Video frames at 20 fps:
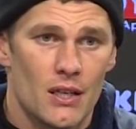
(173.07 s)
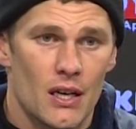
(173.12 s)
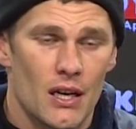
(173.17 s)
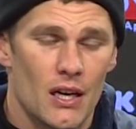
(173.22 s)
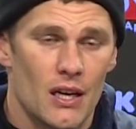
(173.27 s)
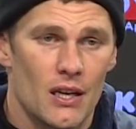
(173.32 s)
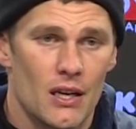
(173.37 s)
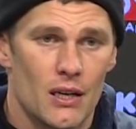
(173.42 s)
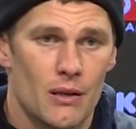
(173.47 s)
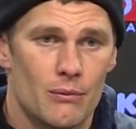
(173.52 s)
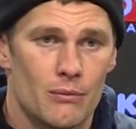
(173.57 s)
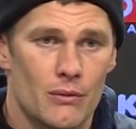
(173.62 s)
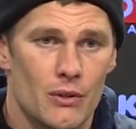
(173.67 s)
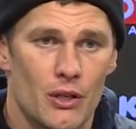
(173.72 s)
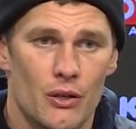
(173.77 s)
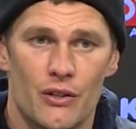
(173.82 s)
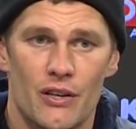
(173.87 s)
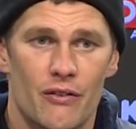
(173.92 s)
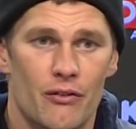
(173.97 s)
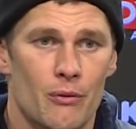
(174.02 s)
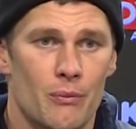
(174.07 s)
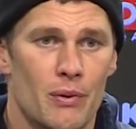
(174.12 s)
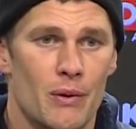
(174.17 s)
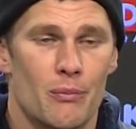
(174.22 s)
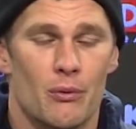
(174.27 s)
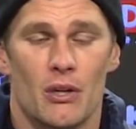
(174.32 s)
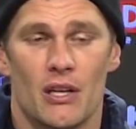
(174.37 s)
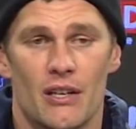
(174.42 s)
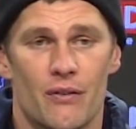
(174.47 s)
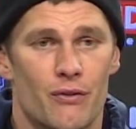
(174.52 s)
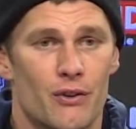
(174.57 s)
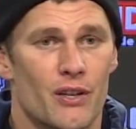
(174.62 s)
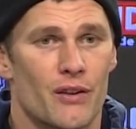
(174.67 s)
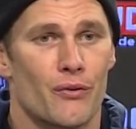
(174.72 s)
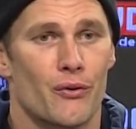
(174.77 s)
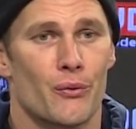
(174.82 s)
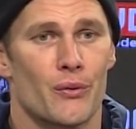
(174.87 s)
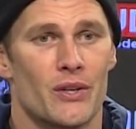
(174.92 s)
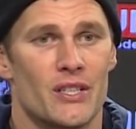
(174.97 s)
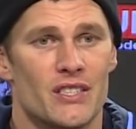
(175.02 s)
And, you know, different people leave for
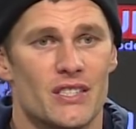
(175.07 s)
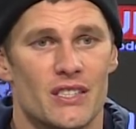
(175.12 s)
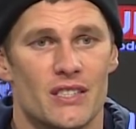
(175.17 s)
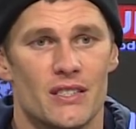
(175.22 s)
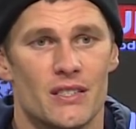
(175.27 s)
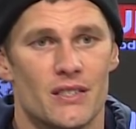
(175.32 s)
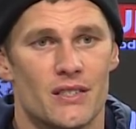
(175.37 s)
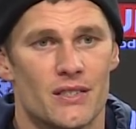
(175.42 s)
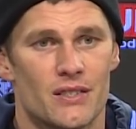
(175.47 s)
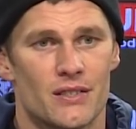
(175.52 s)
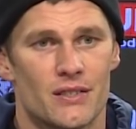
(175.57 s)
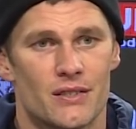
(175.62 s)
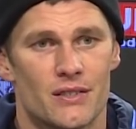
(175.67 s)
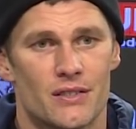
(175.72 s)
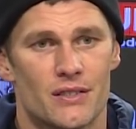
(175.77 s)
different reasons.